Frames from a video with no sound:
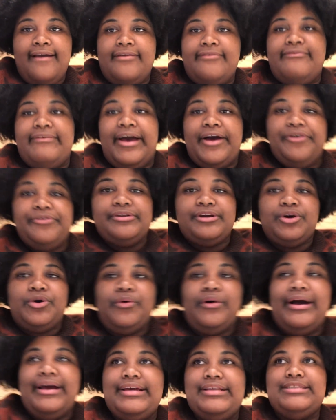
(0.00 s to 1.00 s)
Found a
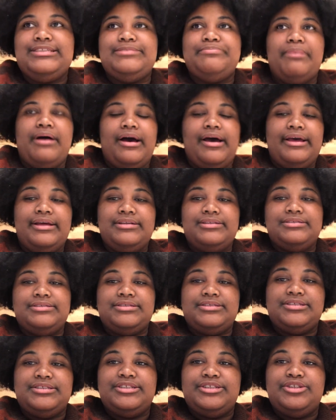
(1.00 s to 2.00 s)
quiet spot.
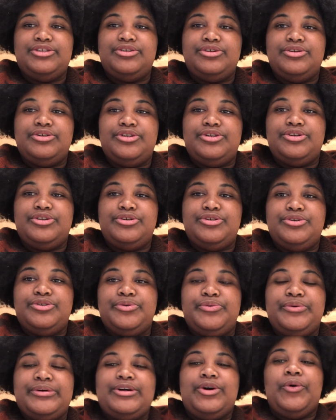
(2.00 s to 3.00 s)

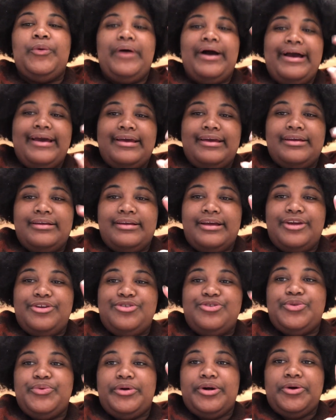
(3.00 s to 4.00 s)
Quiet. I
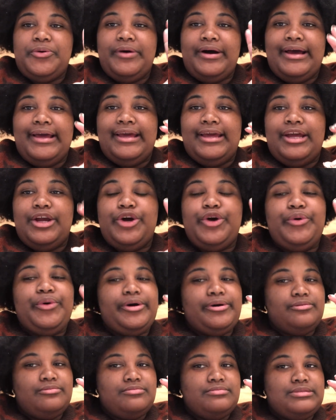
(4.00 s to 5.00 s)
used the word quiet in
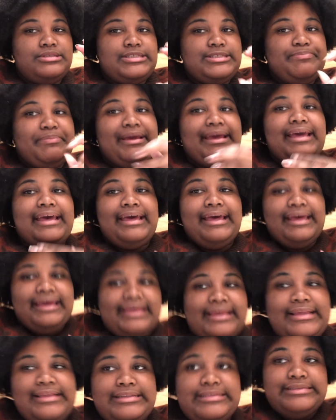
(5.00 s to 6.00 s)
quotes
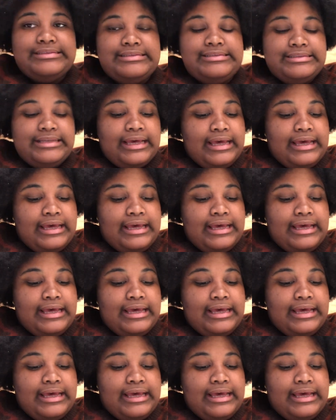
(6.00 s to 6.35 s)
because,